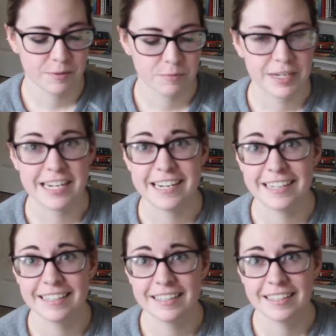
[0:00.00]

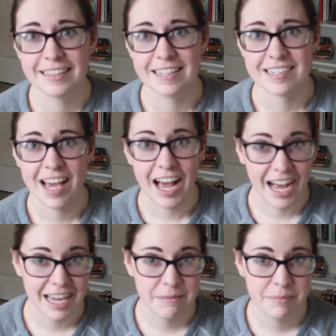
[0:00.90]
read the
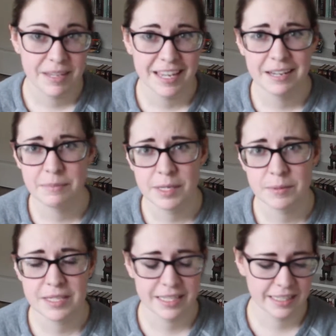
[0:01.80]
time in
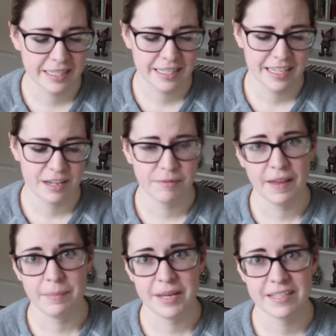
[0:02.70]
music, if
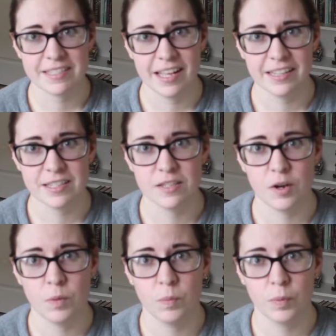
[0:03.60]
that makes sense.
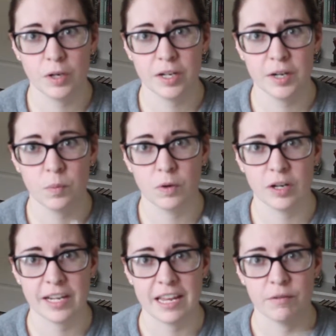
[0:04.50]
So we're gonna
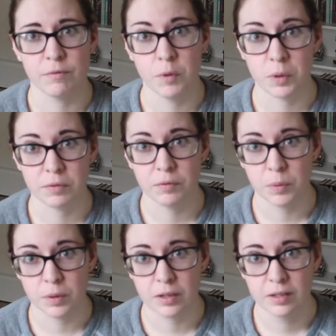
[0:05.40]
work in
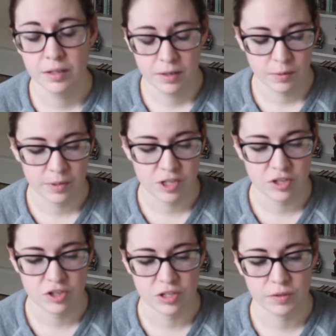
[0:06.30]
4/4, which
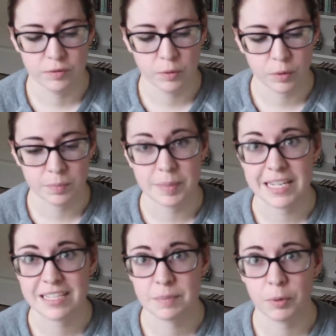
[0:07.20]
is just 4
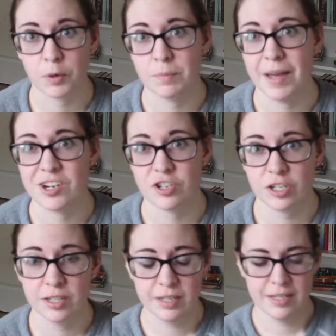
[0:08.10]
beats per
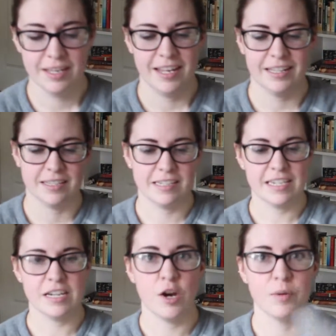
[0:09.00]
measure. It's
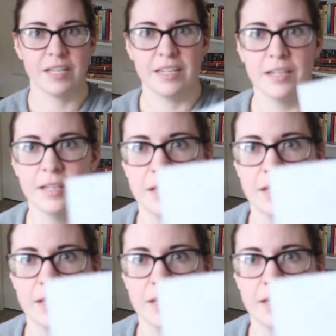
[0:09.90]
denoted